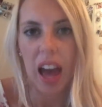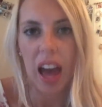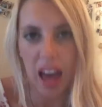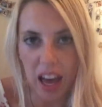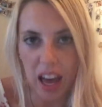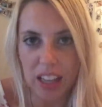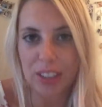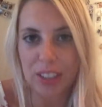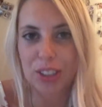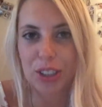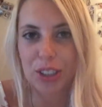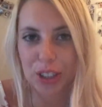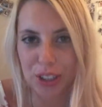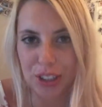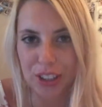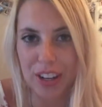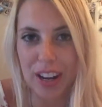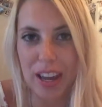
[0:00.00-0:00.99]
ask
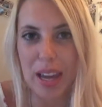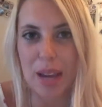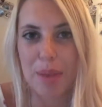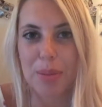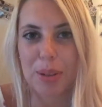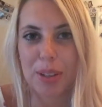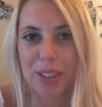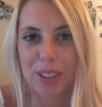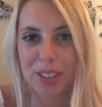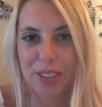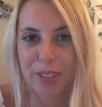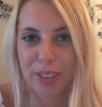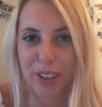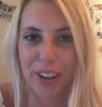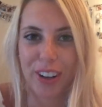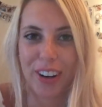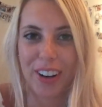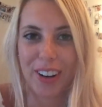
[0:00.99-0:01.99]
your neighbors
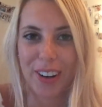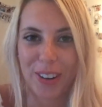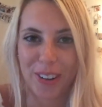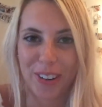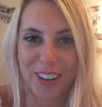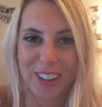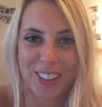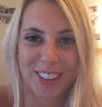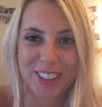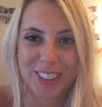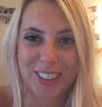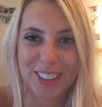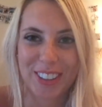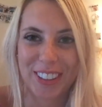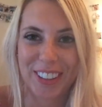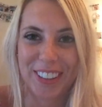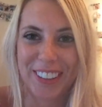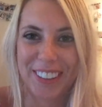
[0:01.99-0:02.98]
for a
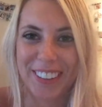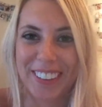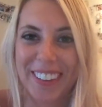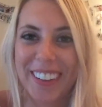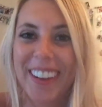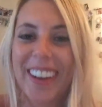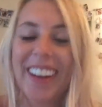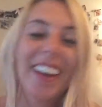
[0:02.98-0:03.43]
corkscrew